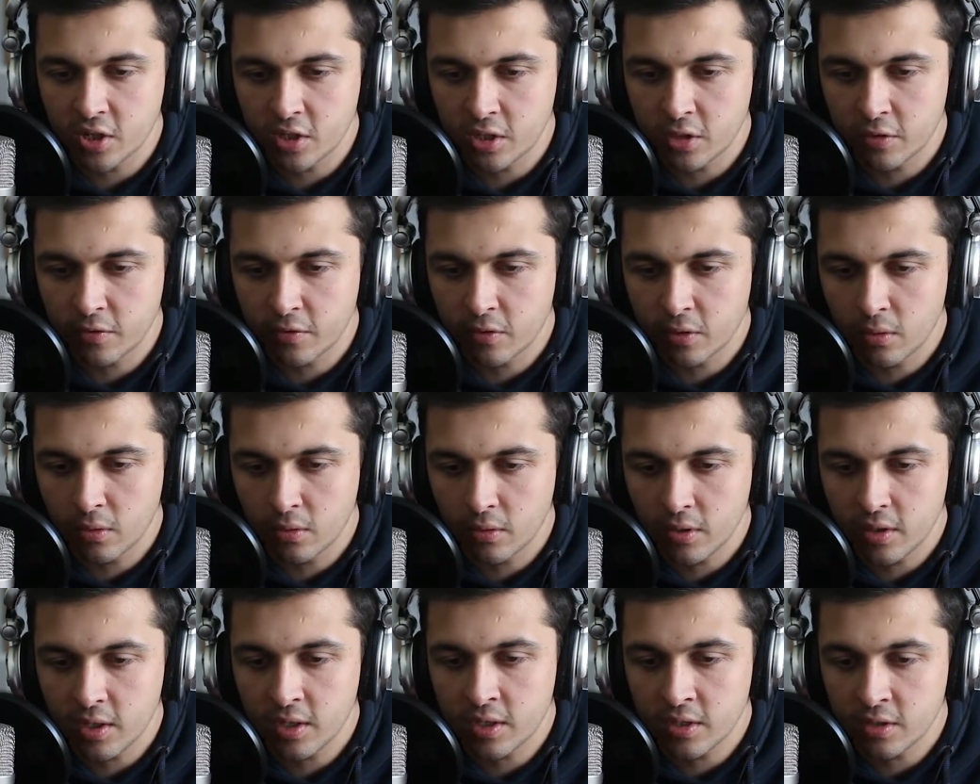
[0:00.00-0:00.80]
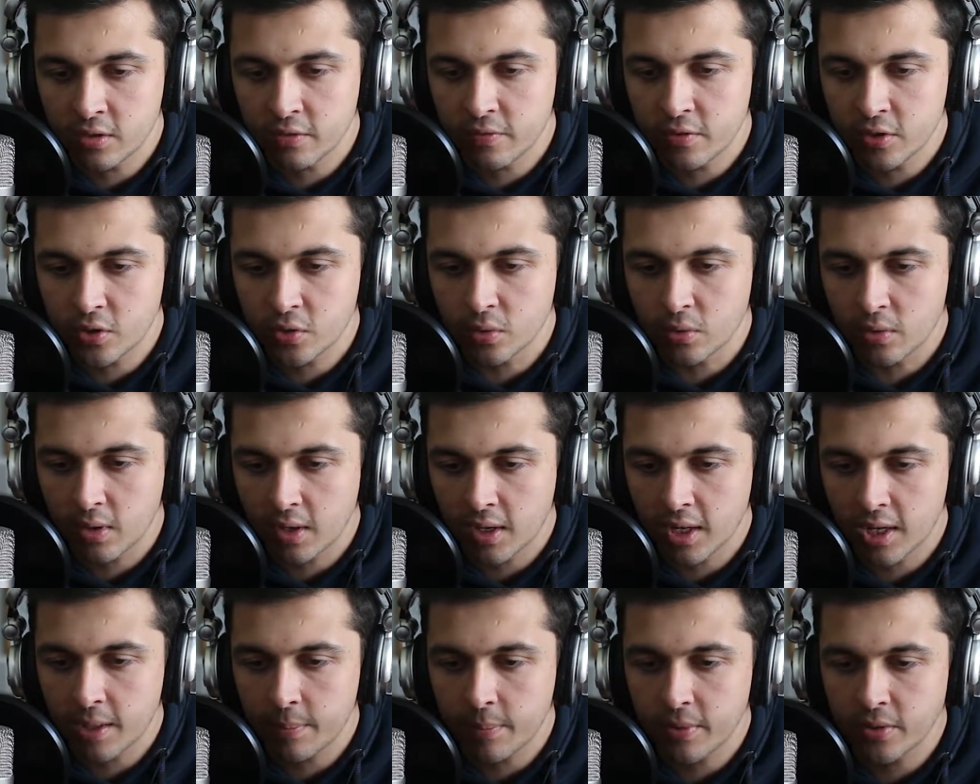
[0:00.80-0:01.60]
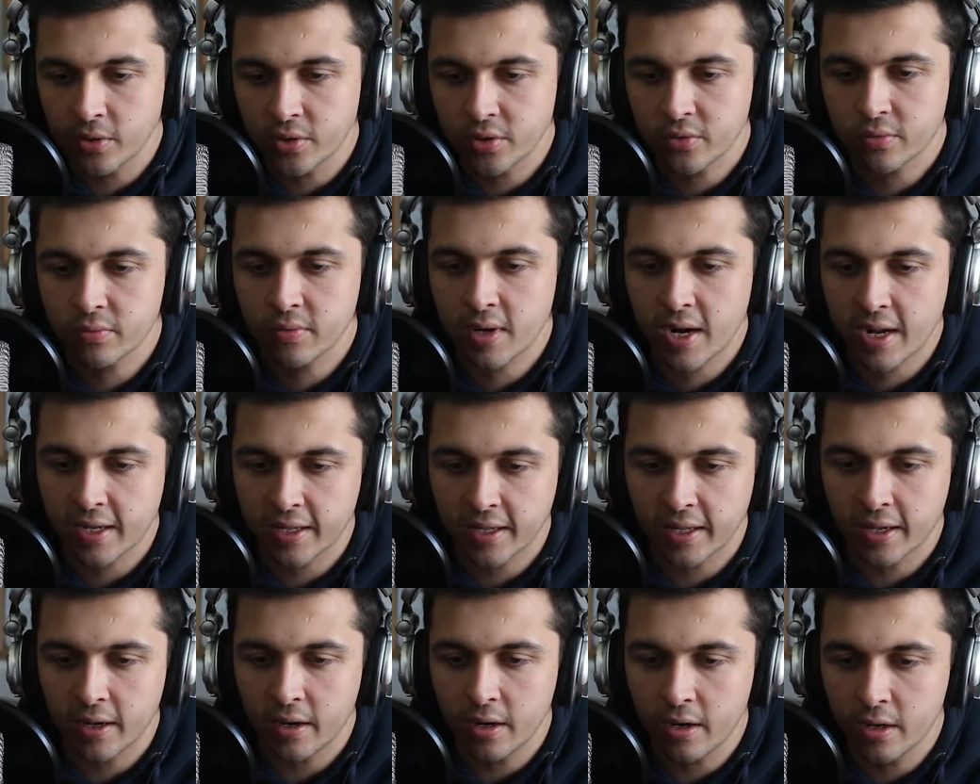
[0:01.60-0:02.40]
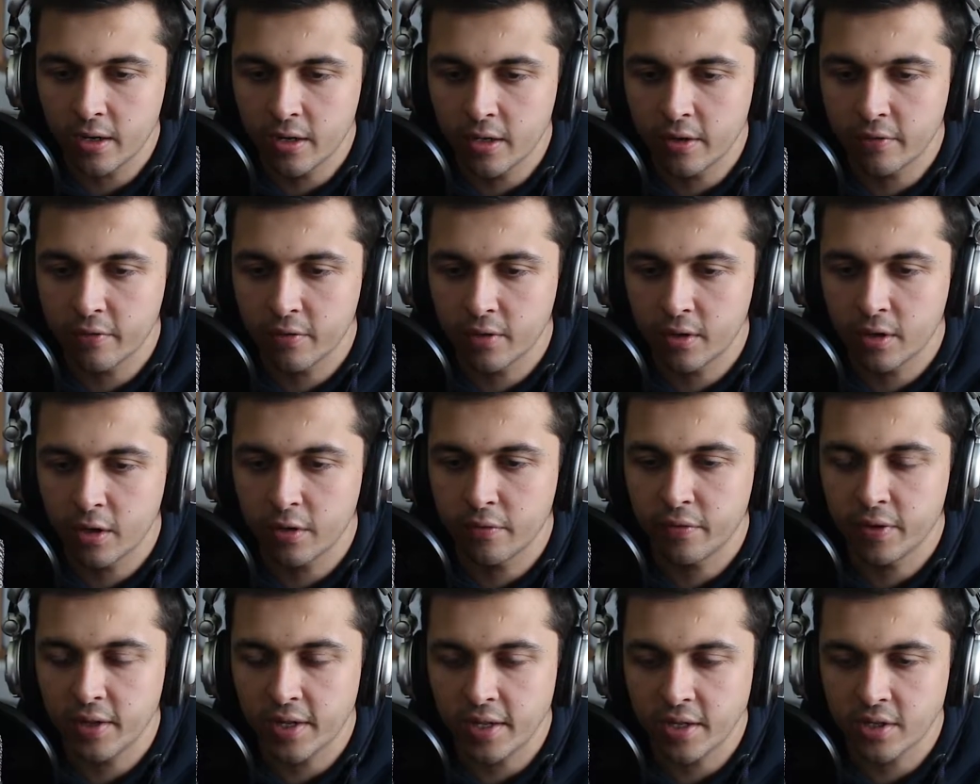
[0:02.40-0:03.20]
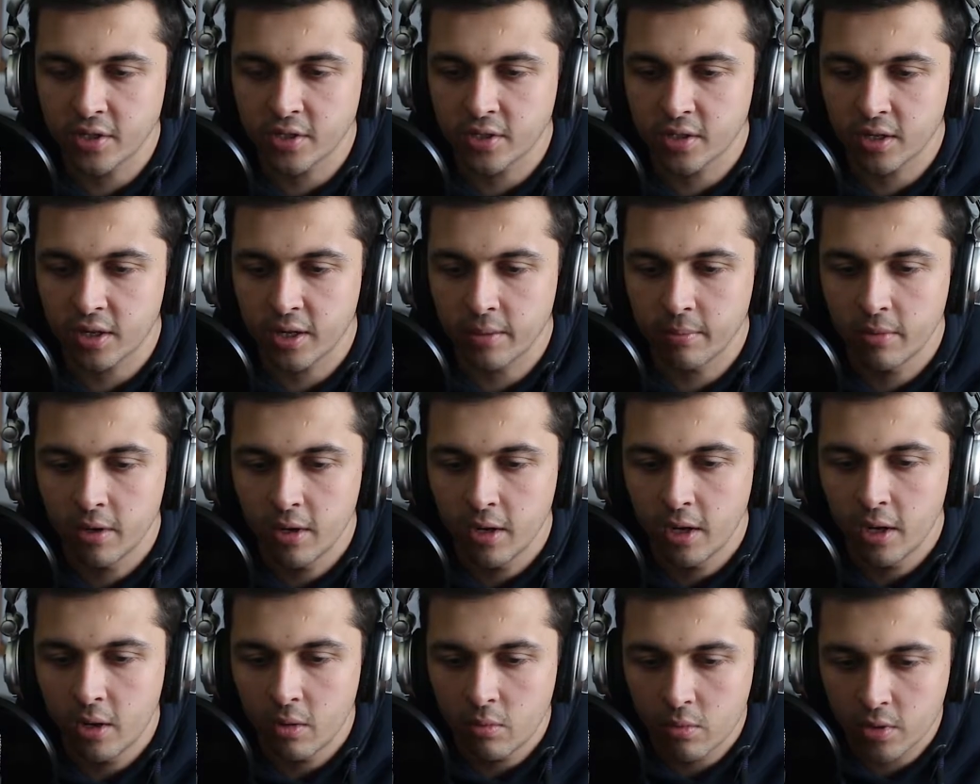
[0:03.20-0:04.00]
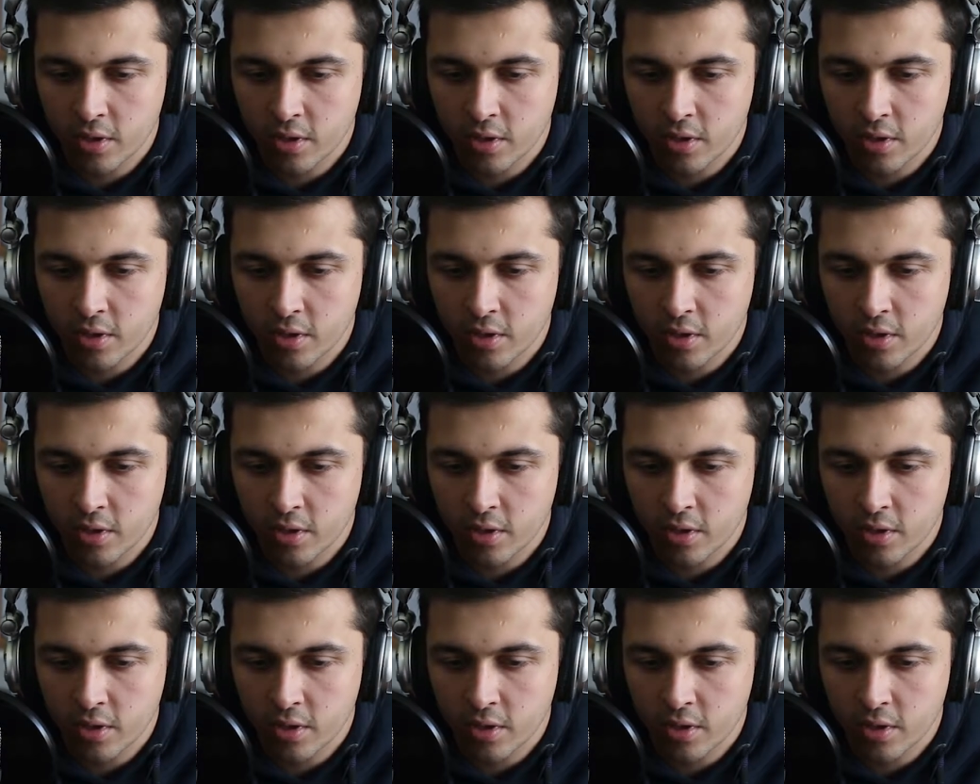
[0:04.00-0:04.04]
individual clip and dragging it over and over each time,